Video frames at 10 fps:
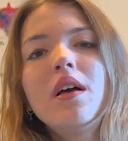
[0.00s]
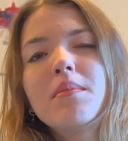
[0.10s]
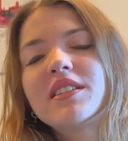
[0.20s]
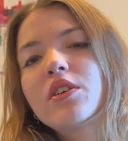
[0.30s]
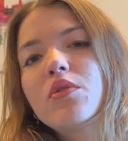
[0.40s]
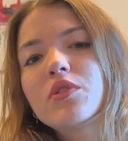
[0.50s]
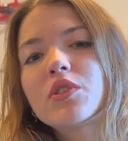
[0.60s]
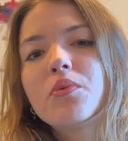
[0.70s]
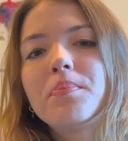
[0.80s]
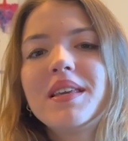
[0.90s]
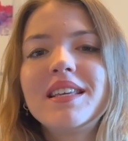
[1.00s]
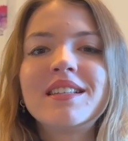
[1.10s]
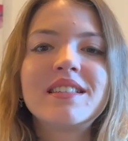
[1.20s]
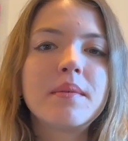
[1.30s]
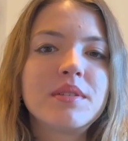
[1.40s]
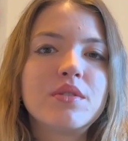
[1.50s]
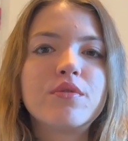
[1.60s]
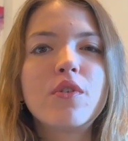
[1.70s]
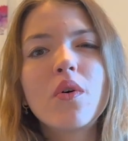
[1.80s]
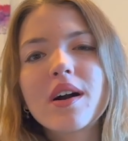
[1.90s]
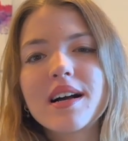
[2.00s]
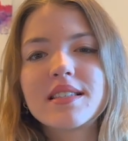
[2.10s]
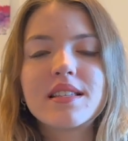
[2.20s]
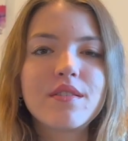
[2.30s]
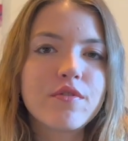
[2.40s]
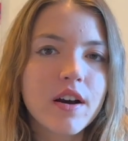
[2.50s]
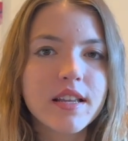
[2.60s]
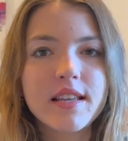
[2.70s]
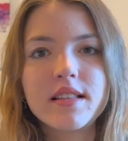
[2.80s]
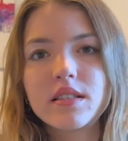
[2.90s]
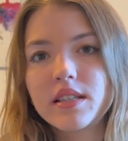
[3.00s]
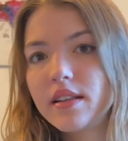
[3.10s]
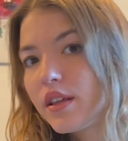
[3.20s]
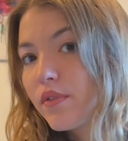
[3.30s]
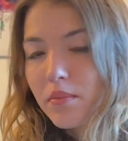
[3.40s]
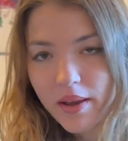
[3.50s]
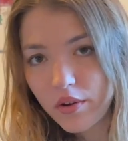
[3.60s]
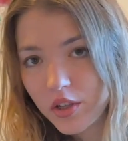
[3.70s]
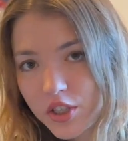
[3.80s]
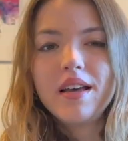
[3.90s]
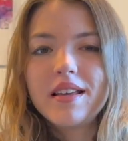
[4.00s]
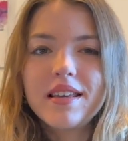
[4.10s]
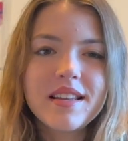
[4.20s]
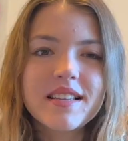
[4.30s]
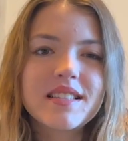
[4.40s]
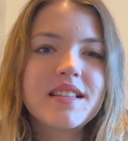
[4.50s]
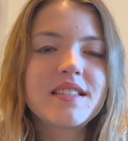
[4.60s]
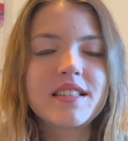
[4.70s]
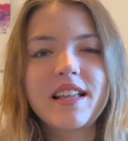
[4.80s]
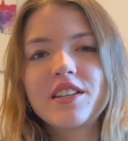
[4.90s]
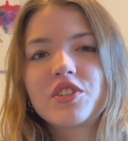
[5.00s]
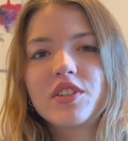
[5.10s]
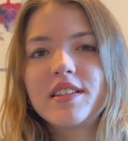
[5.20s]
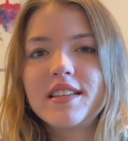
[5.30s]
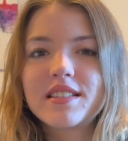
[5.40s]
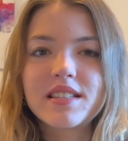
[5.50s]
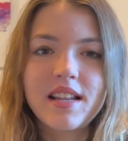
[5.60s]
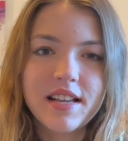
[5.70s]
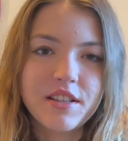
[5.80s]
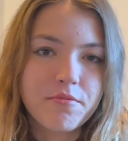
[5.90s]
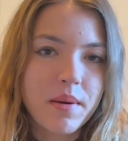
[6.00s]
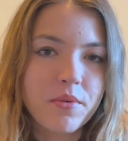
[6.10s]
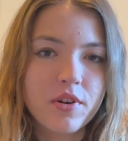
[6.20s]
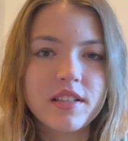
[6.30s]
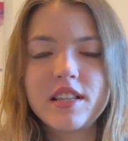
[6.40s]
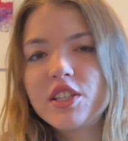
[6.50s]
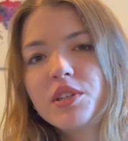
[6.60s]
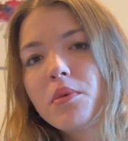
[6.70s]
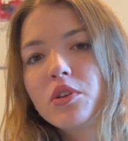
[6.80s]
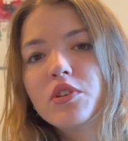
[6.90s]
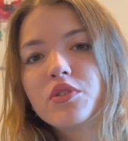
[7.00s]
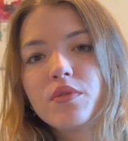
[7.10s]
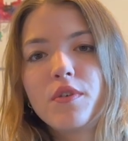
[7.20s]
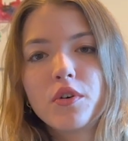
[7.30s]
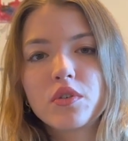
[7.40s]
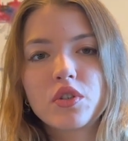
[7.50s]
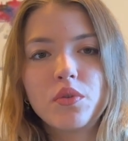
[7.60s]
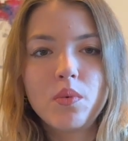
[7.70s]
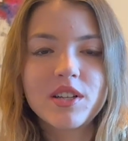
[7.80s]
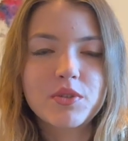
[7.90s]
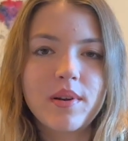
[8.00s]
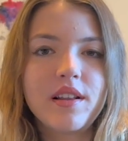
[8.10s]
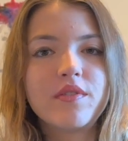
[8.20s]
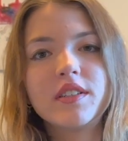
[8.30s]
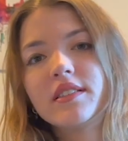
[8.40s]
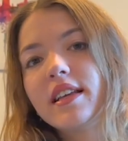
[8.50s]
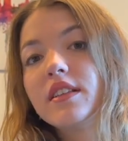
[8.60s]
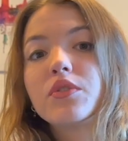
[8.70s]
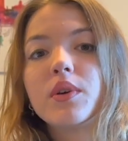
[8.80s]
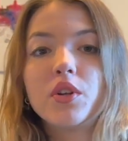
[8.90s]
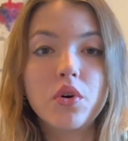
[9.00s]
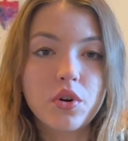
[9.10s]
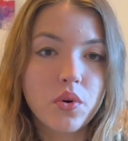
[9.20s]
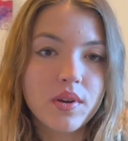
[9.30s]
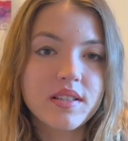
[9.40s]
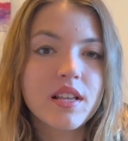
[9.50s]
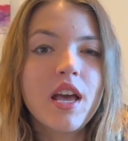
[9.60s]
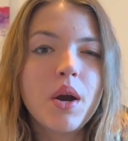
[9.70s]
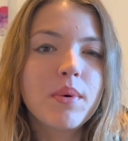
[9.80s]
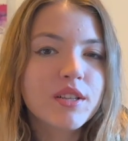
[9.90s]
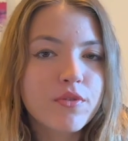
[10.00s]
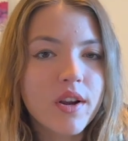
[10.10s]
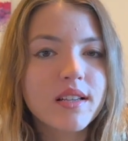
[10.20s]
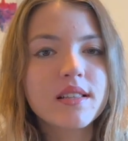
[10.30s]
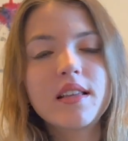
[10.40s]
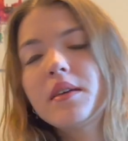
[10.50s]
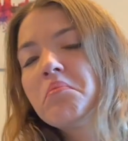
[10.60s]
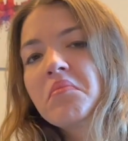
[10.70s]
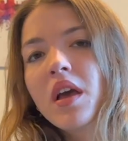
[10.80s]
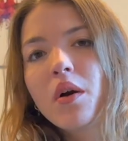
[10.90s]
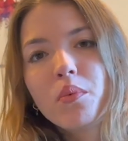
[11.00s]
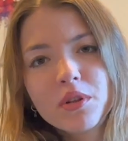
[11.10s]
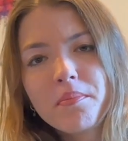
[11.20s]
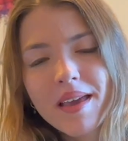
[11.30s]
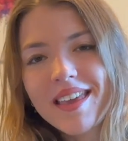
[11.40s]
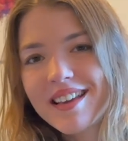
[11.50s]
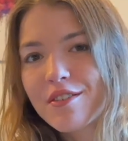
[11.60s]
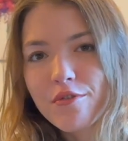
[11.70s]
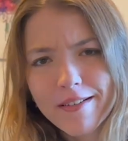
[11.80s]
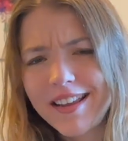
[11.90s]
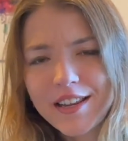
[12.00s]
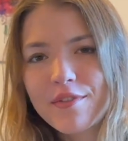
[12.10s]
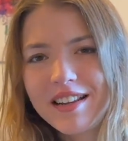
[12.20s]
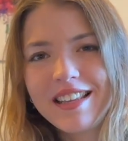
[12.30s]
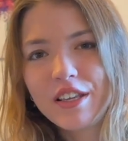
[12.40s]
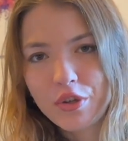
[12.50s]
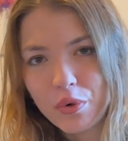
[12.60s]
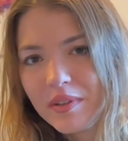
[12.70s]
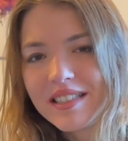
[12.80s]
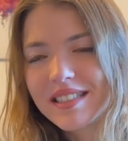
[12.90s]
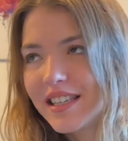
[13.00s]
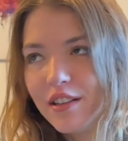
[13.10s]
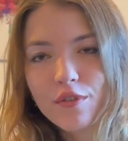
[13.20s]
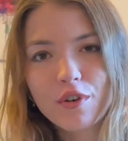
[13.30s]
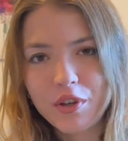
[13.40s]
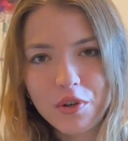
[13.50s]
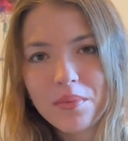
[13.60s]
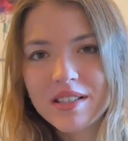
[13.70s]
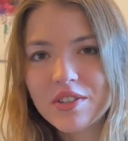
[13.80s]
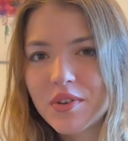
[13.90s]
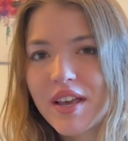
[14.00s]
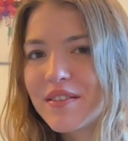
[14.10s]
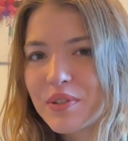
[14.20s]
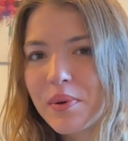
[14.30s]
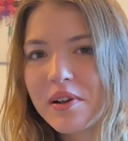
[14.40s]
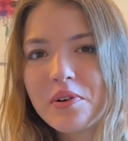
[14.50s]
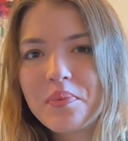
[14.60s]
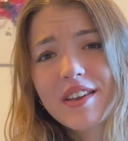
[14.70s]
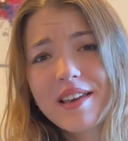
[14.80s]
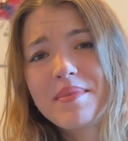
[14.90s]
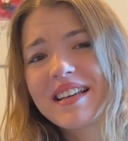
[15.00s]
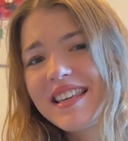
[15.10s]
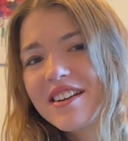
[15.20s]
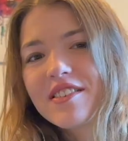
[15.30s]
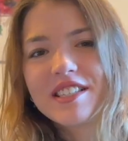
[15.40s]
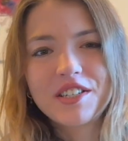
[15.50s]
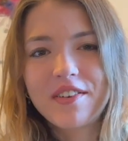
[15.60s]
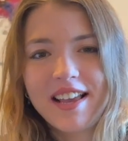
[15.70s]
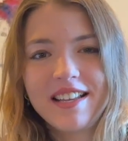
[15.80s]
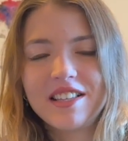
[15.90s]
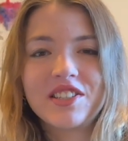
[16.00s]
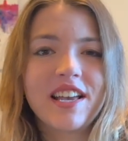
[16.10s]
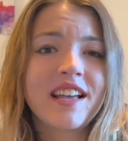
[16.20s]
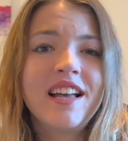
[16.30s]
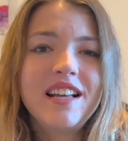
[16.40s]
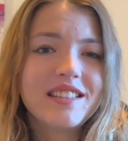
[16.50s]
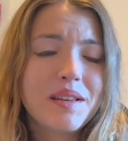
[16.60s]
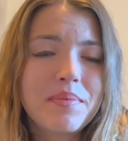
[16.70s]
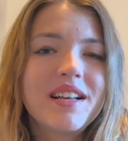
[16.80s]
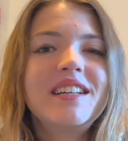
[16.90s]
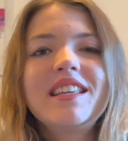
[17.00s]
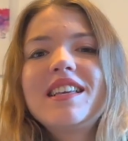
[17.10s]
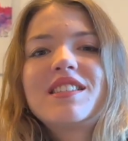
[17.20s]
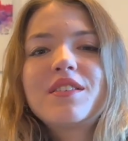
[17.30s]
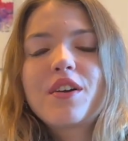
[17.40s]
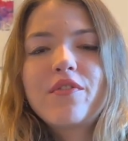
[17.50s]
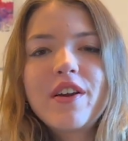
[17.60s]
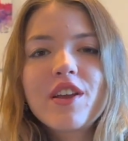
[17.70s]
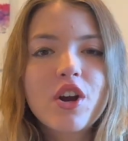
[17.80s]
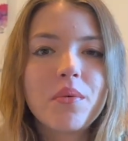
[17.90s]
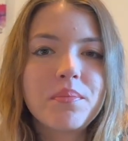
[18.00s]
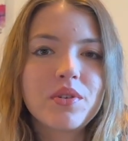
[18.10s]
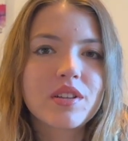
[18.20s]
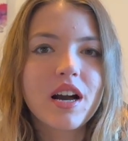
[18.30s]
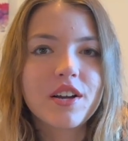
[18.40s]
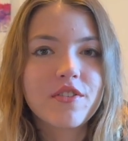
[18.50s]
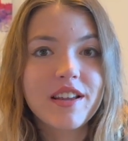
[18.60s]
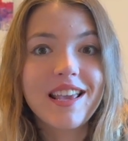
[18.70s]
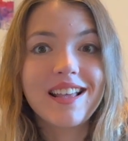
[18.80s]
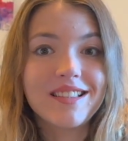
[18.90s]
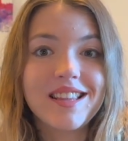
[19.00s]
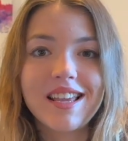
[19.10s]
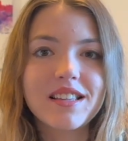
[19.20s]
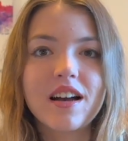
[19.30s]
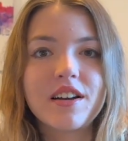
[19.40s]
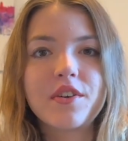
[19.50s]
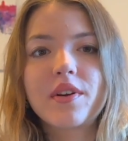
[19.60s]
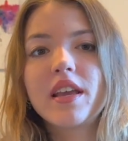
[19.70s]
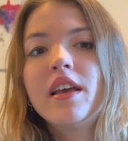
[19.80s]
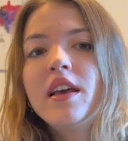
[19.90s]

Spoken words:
But they're also being adapted to forecasting, finance, and even biology. In essence, attention is selective memory, teaching models to focus on what's relevant and to ignore noise, which frankly would make a really, really good skill for humans to have as well. Okay, but here is the reality check. Deep learning is very compute hungry and data hungry.